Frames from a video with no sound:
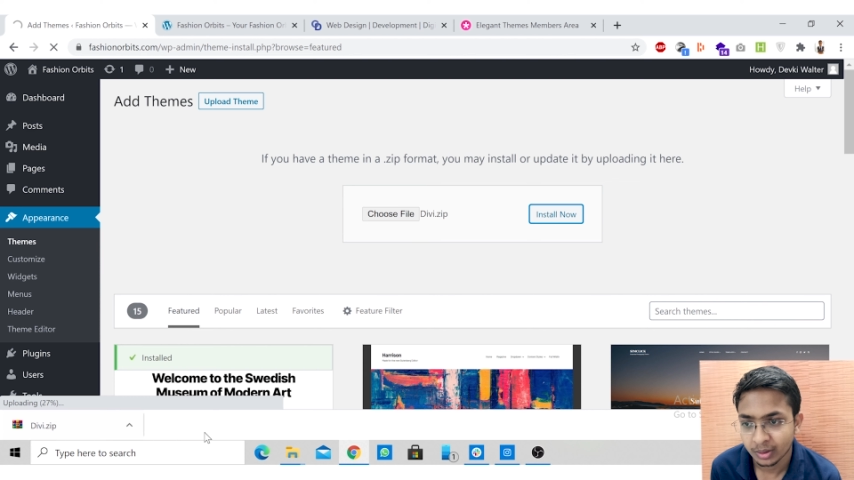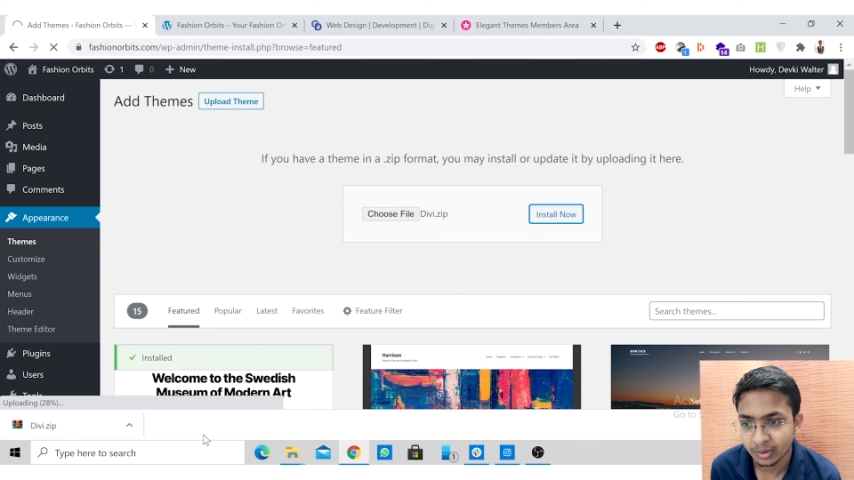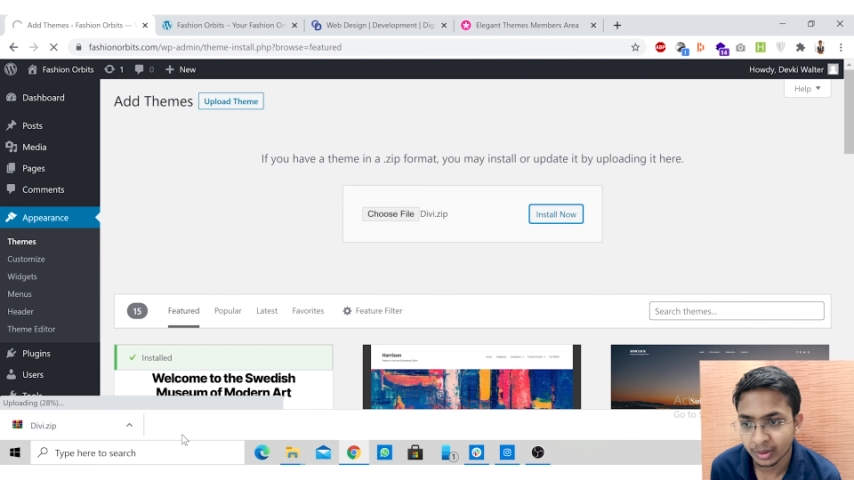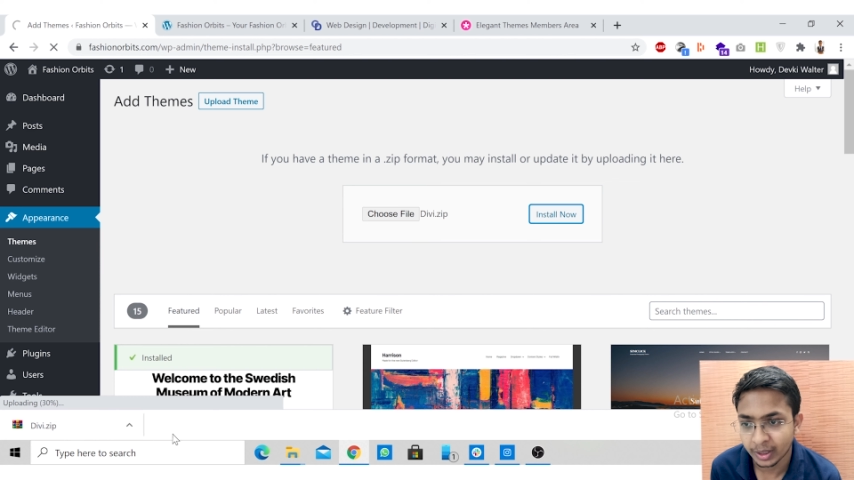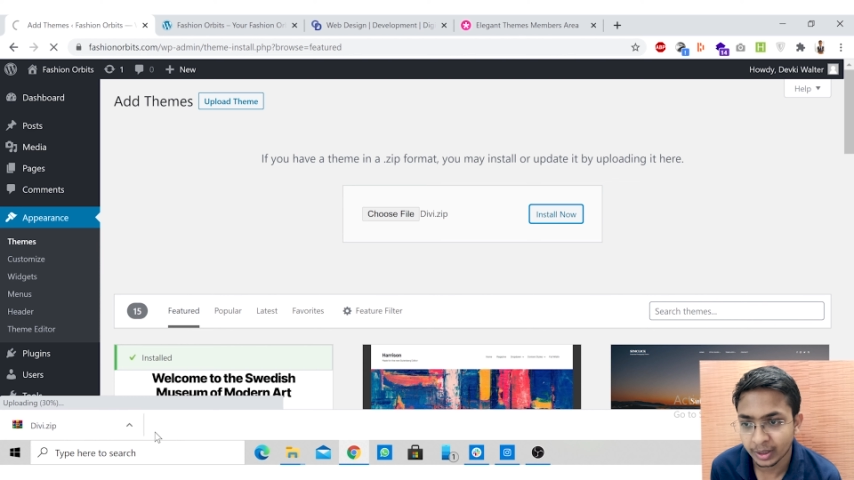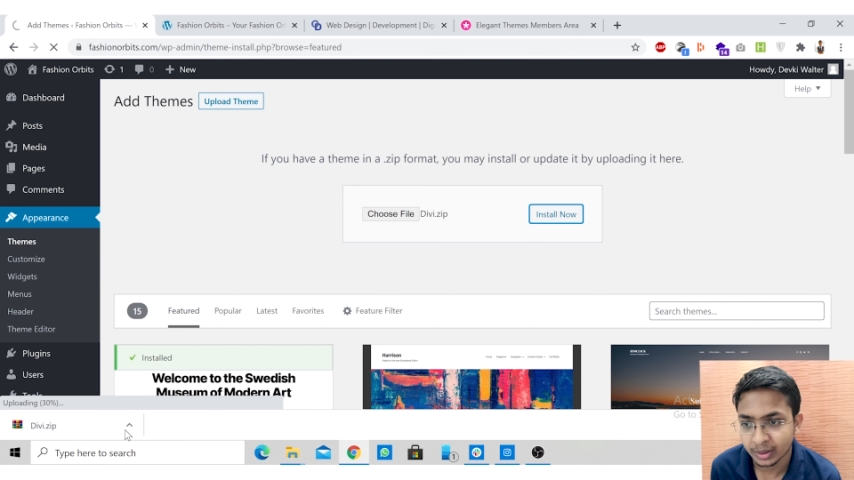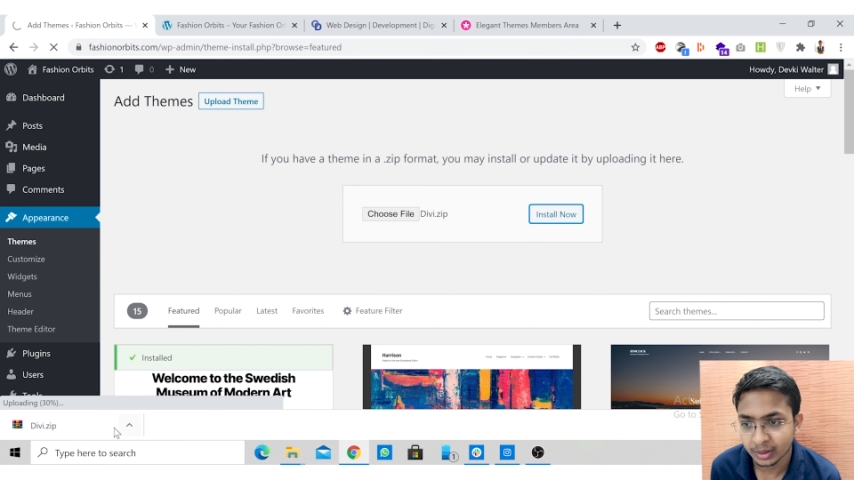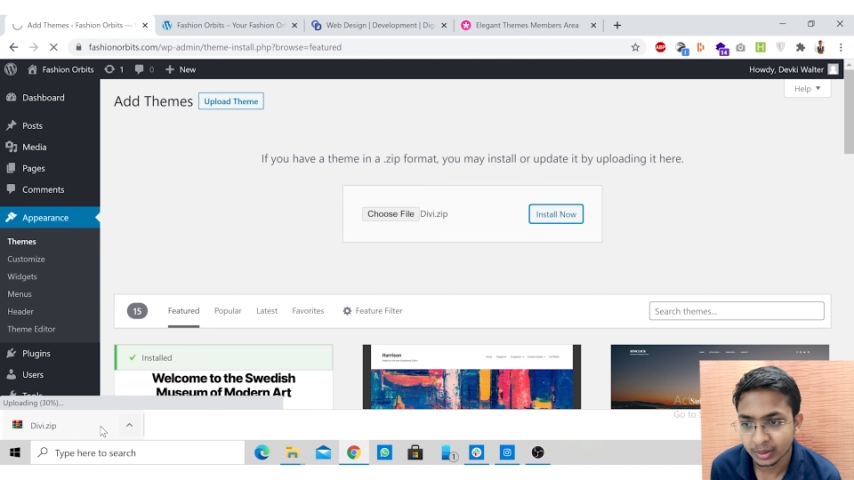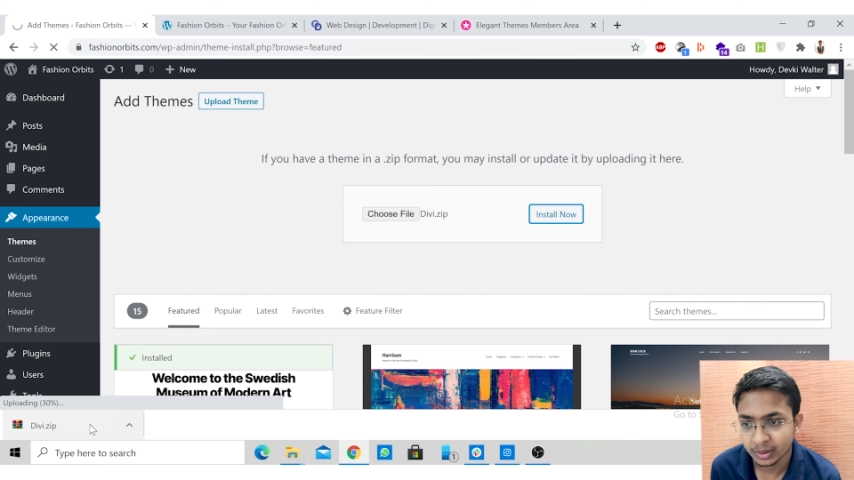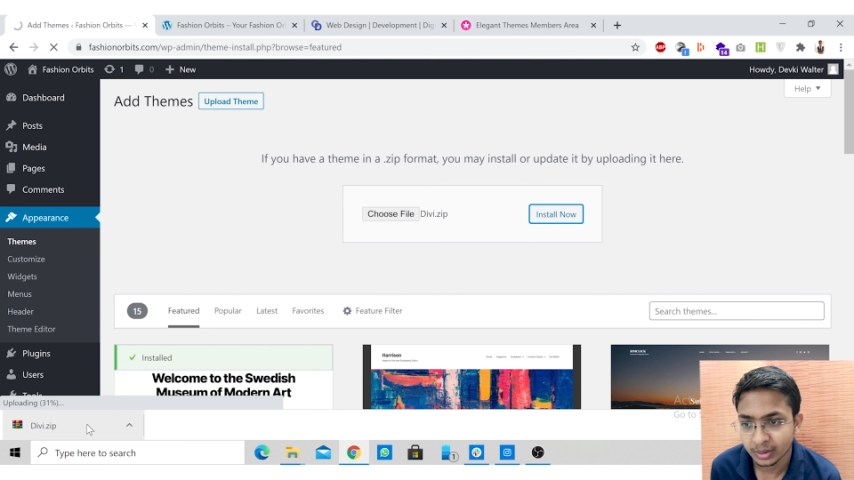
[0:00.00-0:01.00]
right
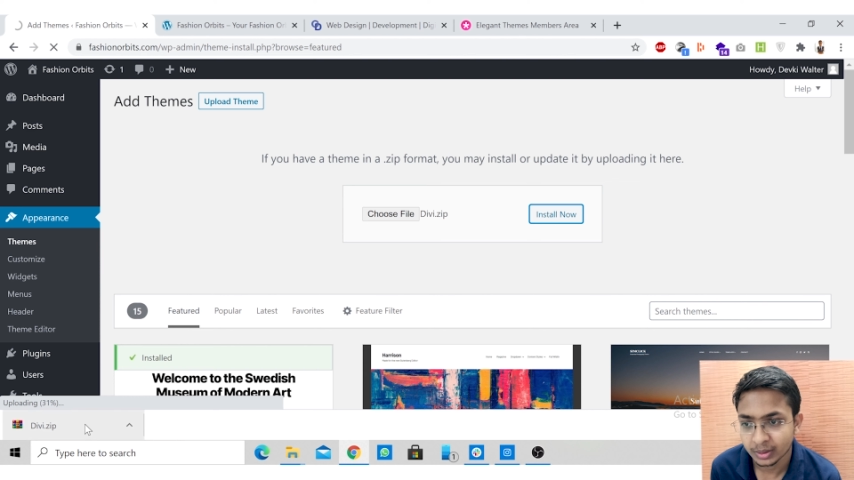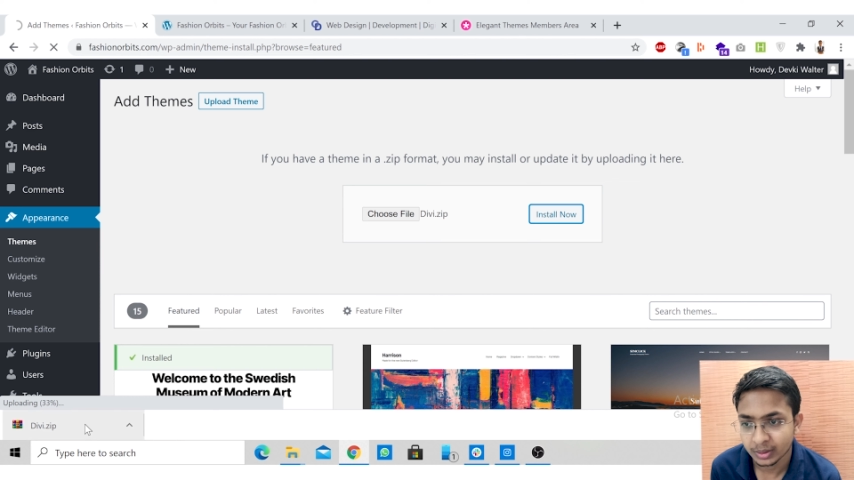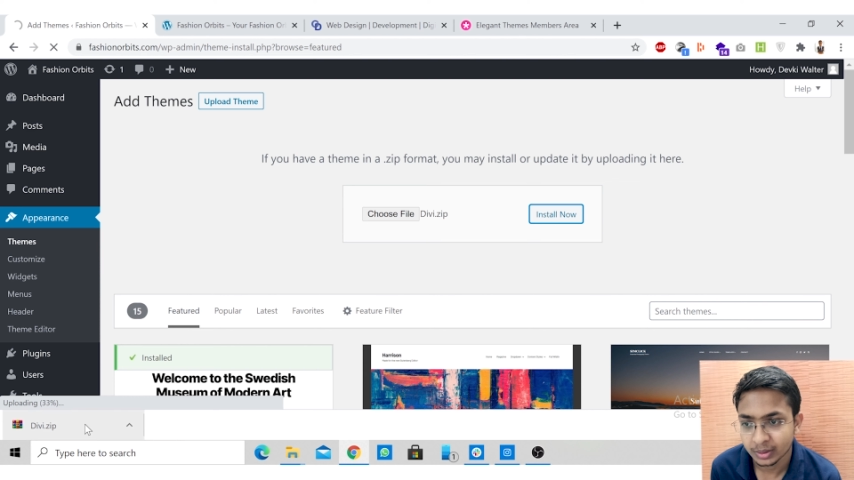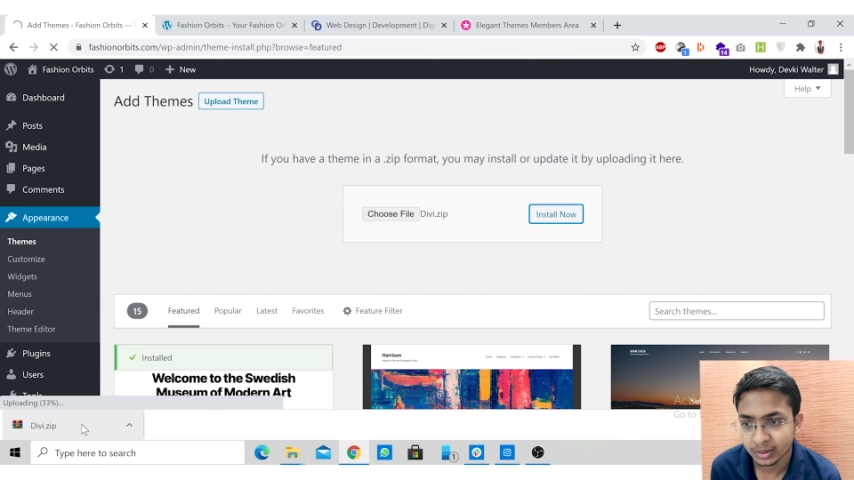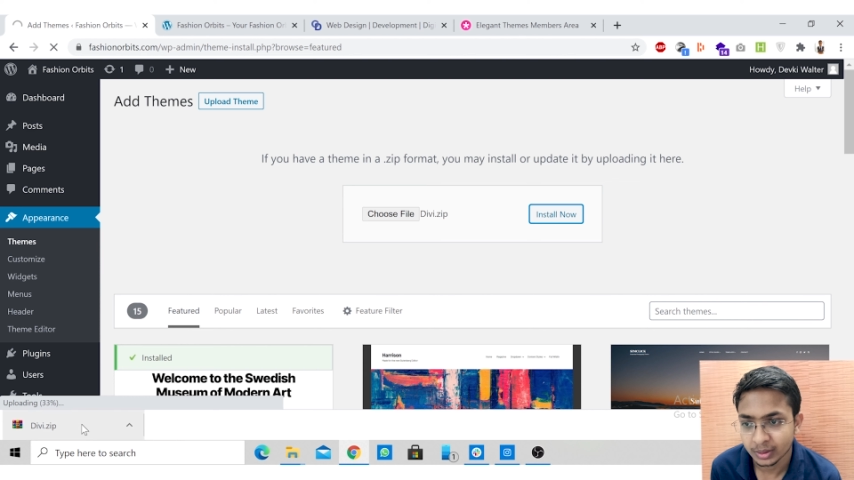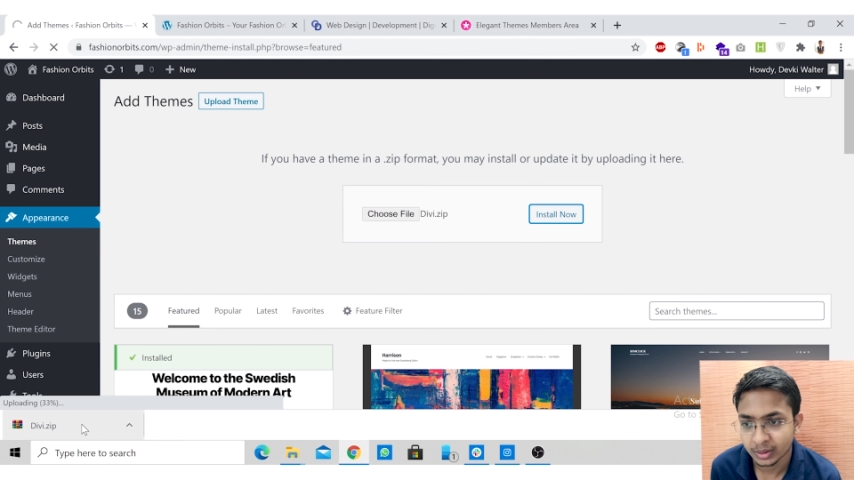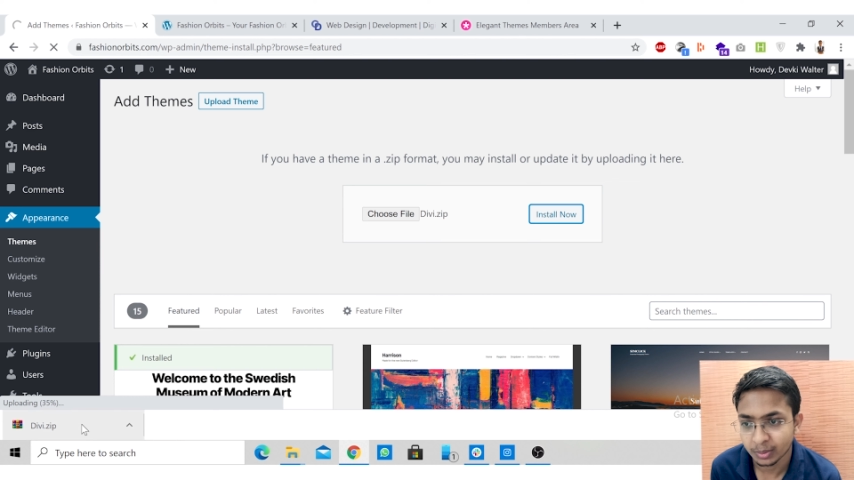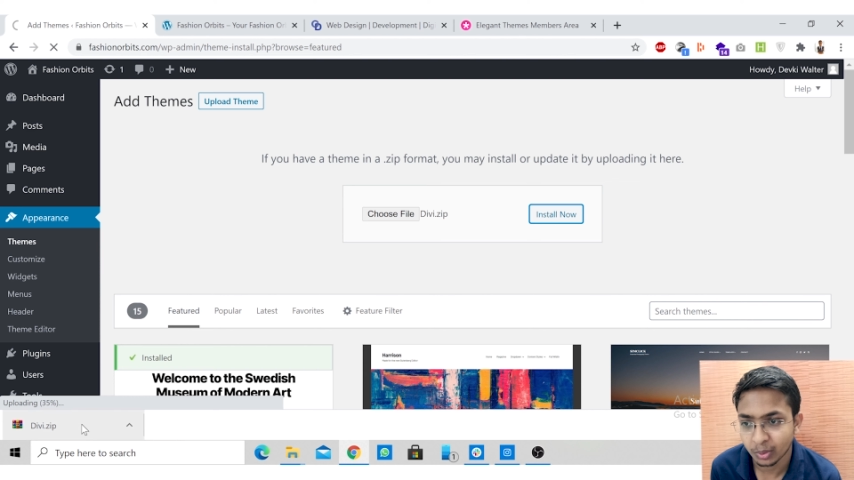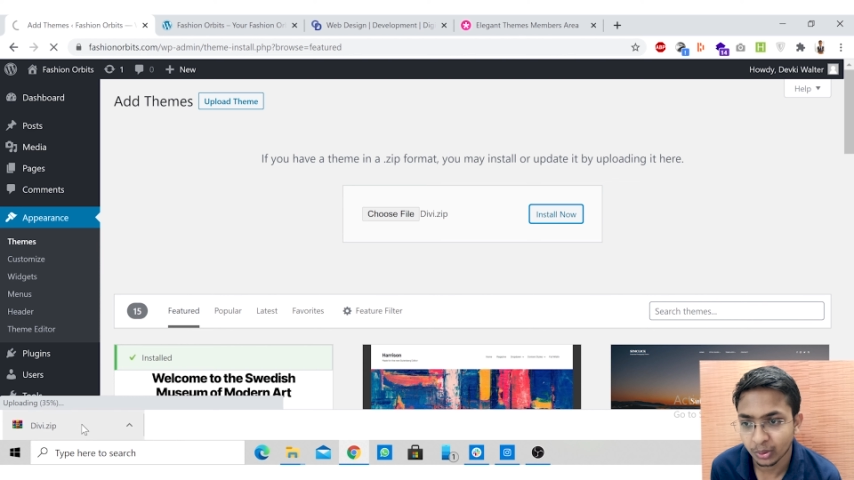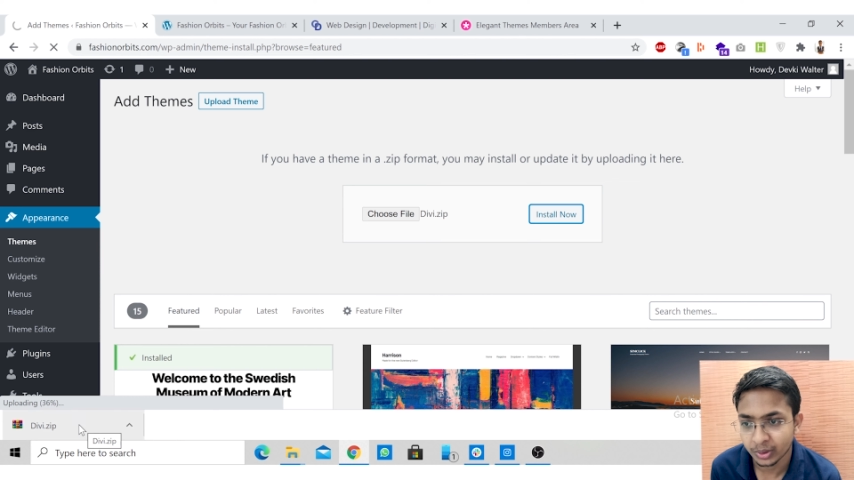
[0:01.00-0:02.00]
in
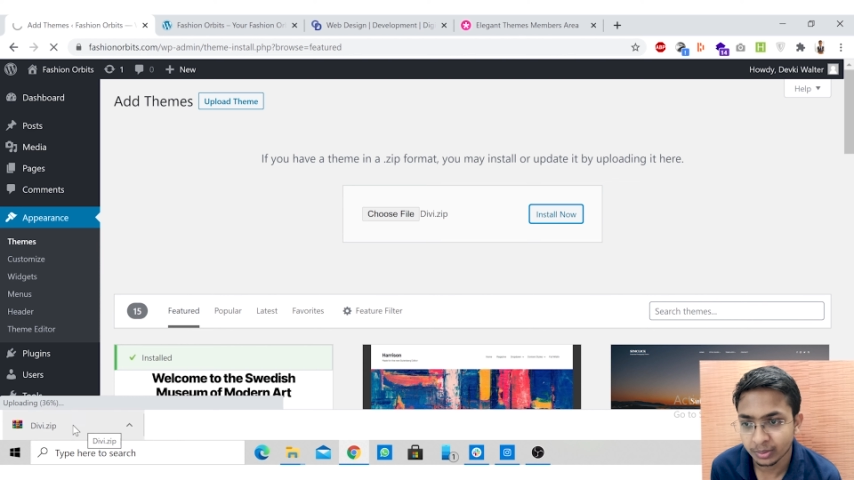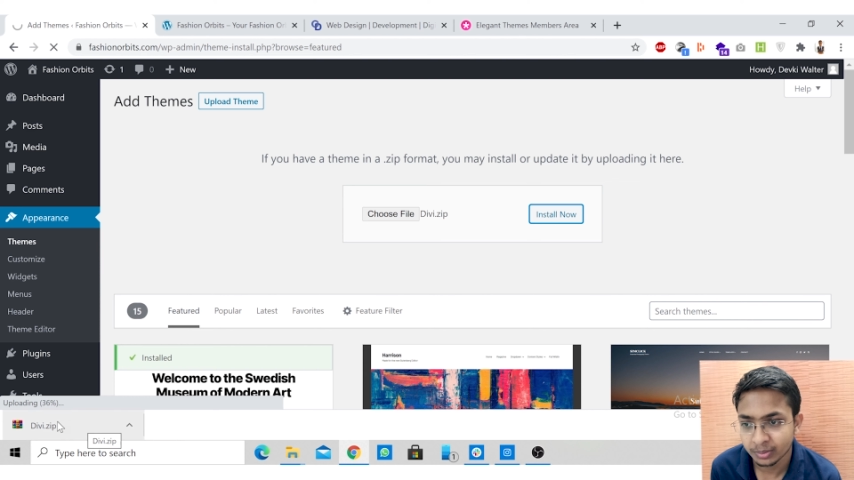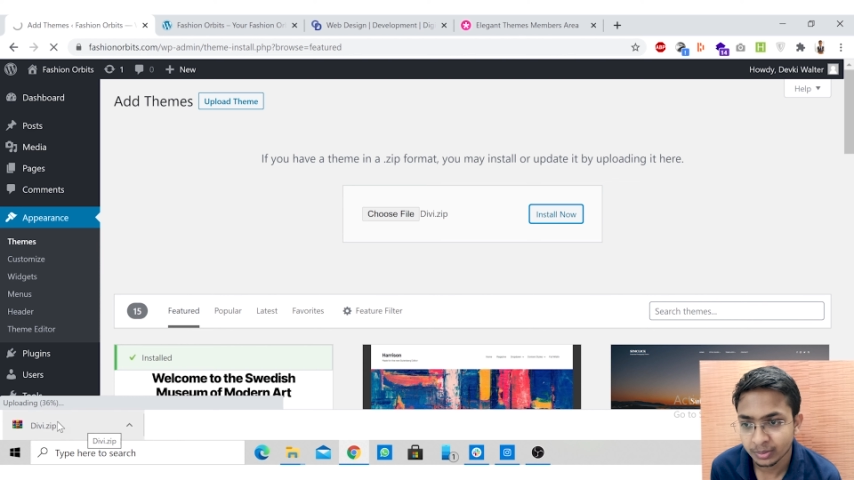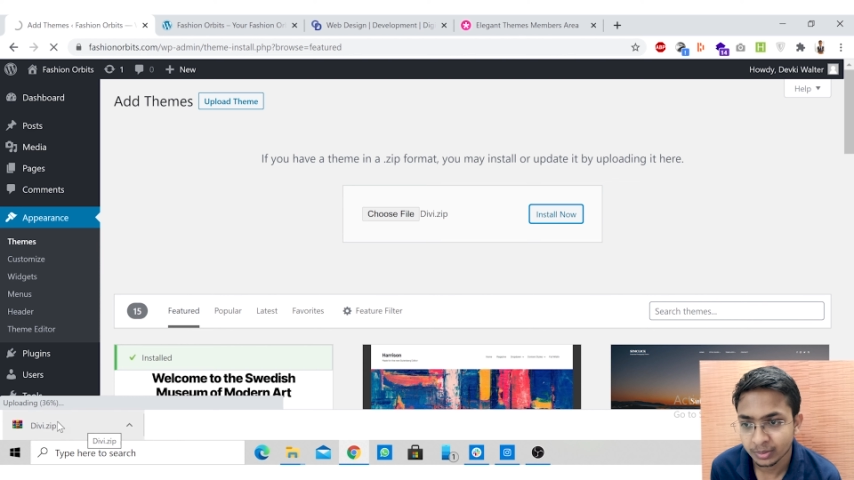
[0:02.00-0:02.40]
the bottom.